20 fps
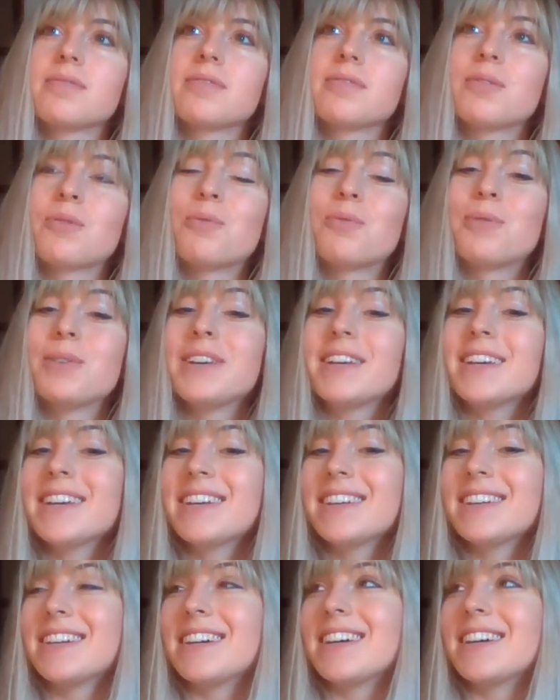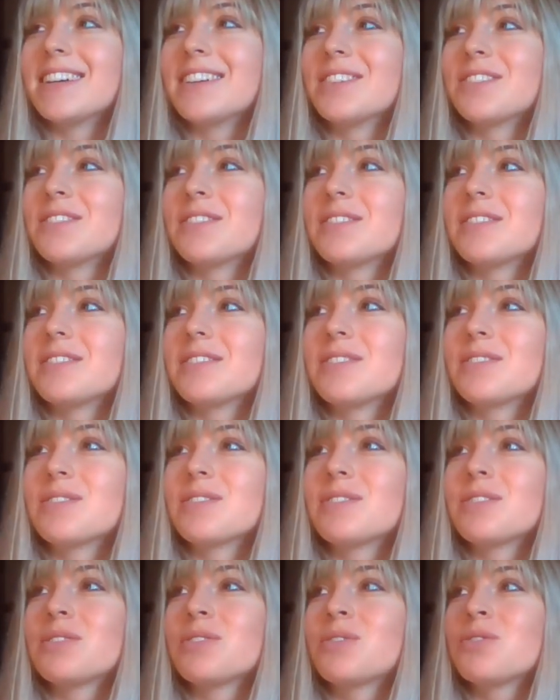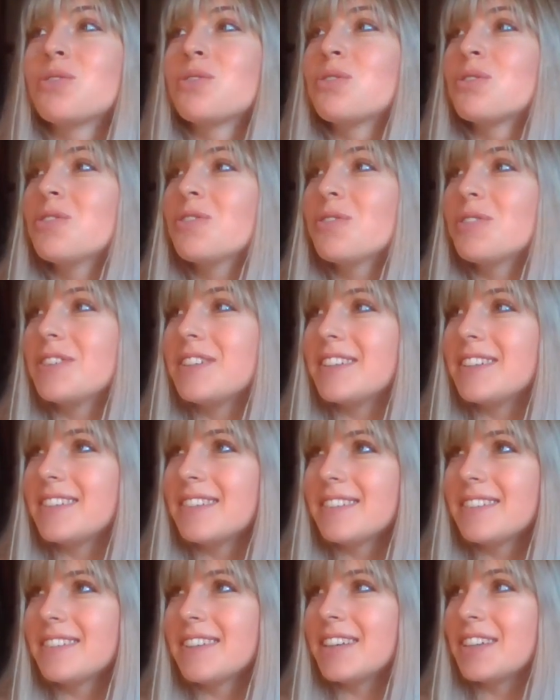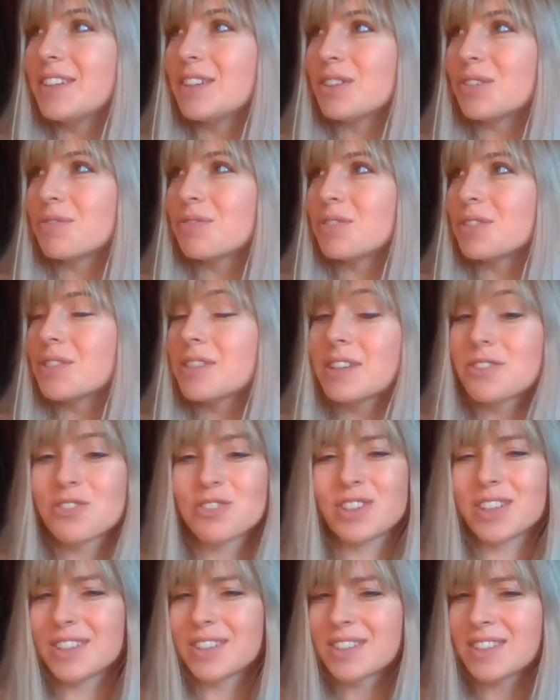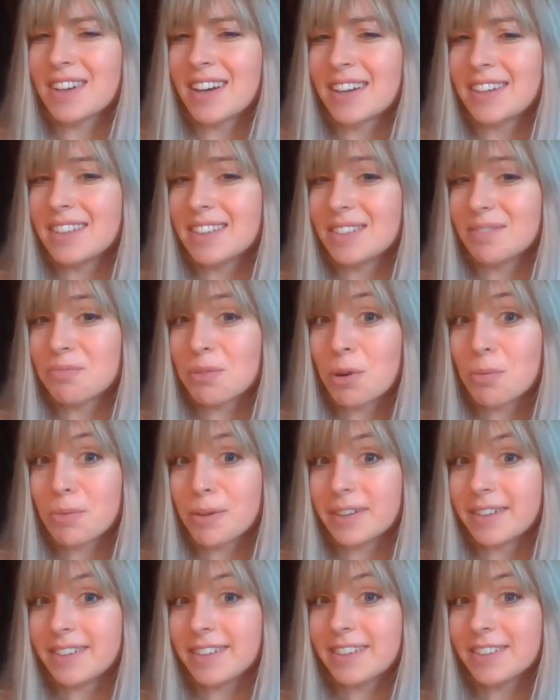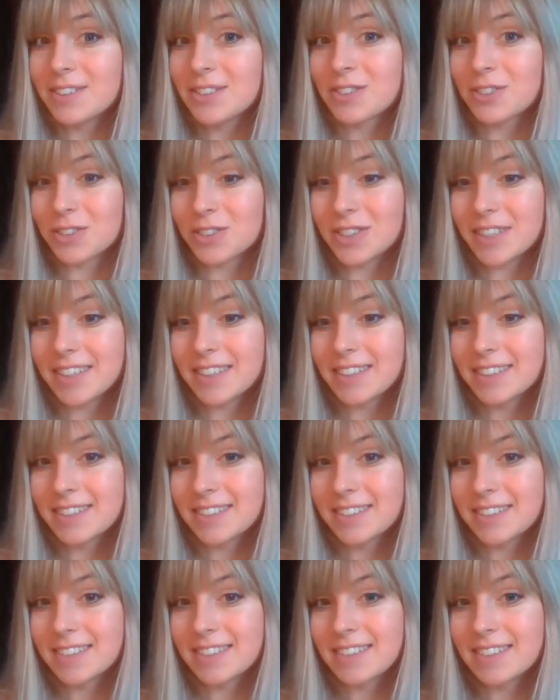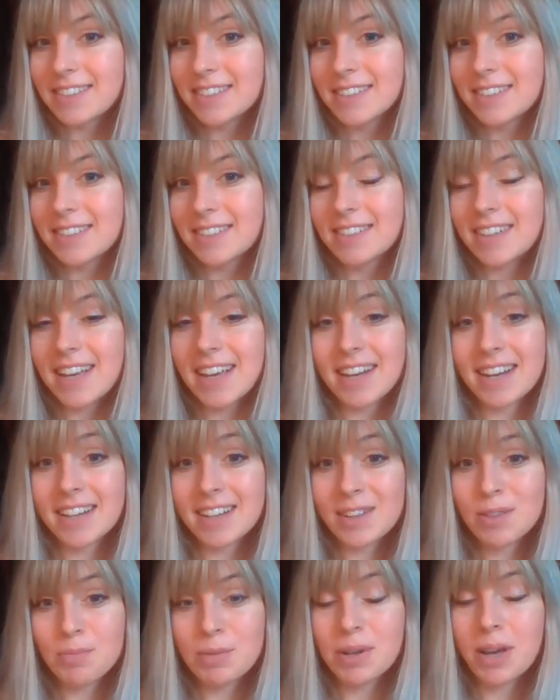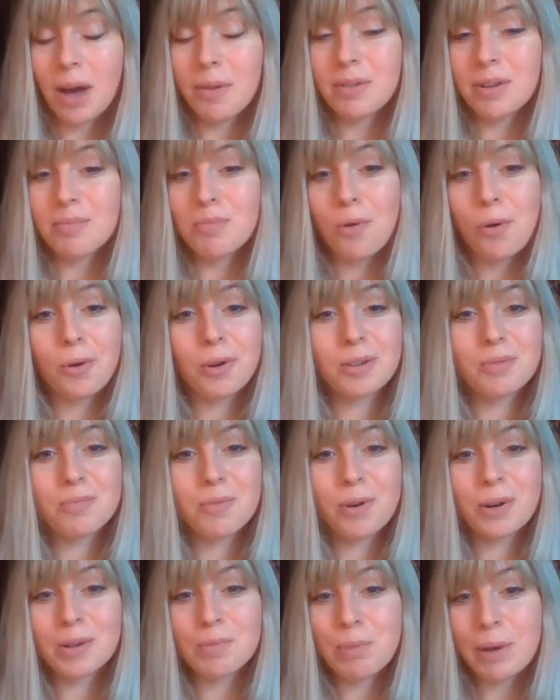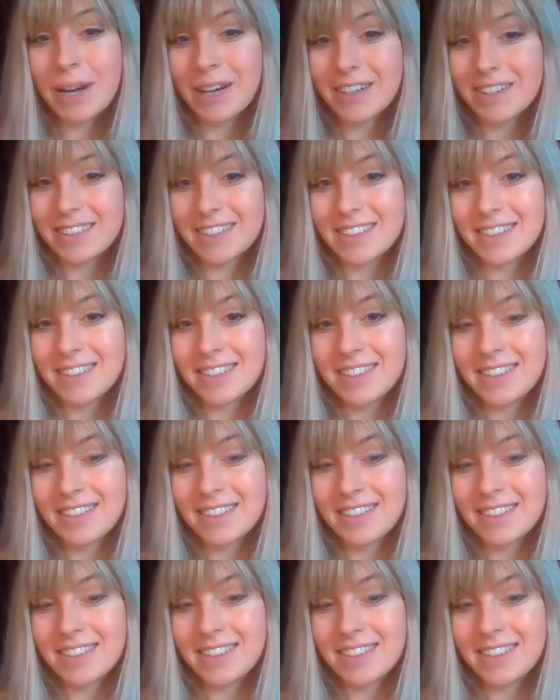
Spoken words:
We are truly here for such an exciting moment in history, and it's becoming more and more apparent.